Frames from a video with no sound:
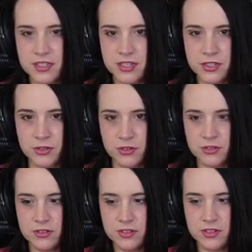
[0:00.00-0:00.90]

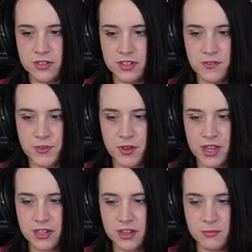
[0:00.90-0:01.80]
Sissel, if you
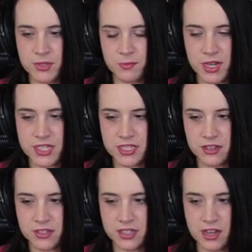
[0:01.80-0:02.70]
hadn't come to my
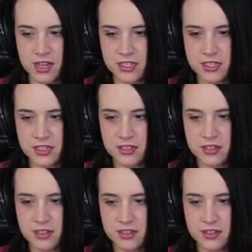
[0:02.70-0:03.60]
cell tonight,
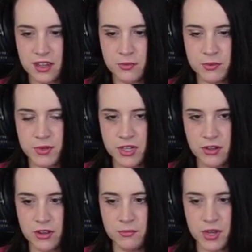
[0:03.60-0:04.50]
I would be
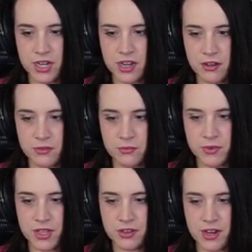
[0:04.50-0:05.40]
gone by now
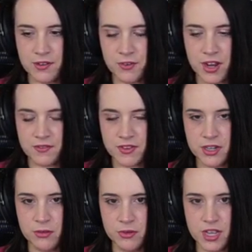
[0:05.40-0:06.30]
without ever
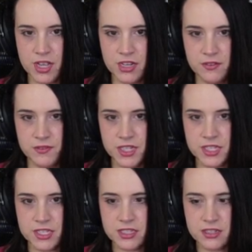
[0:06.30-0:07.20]
having known any of
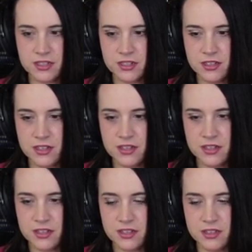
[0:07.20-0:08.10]
this.
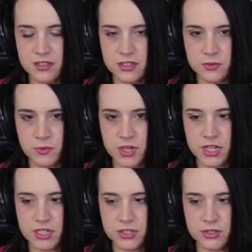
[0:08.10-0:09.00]
This is what
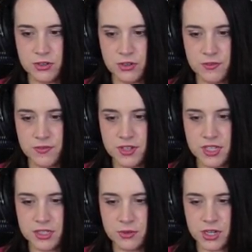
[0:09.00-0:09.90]
I deserve.
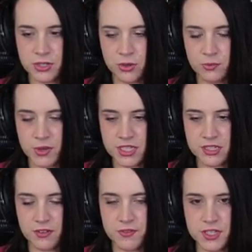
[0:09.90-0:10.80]
That's what I told
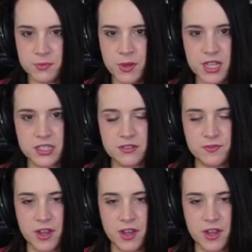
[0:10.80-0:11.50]
myself these past